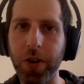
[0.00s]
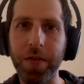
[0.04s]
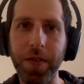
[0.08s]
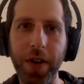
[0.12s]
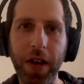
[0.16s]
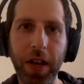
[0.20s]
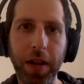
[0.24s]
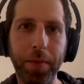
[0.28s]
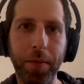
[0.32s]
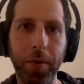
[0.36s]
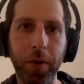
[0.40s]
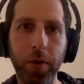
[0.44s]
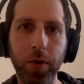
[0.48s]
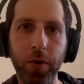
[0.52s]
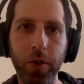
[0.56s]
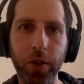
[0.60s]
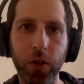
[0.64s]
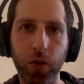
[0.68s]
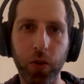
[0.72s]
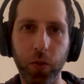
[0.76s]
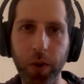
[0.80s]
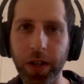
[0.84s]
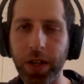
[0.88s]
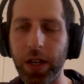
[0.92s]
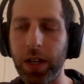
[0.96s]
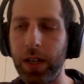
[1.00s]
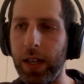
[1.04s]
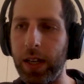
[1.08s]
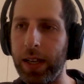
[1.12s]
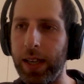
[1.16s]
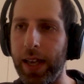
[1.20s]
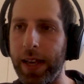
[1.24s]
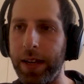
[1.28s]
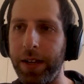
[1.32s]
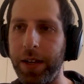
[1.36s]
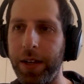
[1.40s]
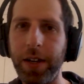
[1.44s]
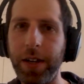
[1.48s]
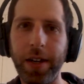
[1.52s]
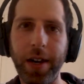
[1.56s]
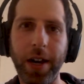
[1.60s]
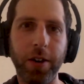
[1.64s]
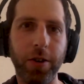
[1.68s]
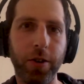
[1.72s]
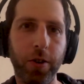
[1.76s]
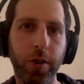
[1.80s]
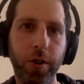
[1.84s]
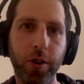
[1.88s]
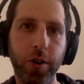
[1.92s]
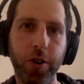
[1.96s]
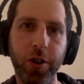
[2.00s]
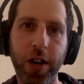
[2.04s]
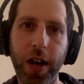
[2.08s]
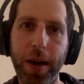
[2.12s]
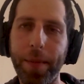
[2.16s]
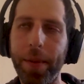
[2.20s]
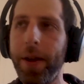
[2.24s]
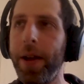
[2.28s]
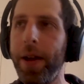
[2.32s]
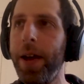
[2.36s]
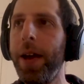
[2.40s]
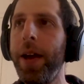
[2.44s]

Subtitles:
developer who just recently landed an internship.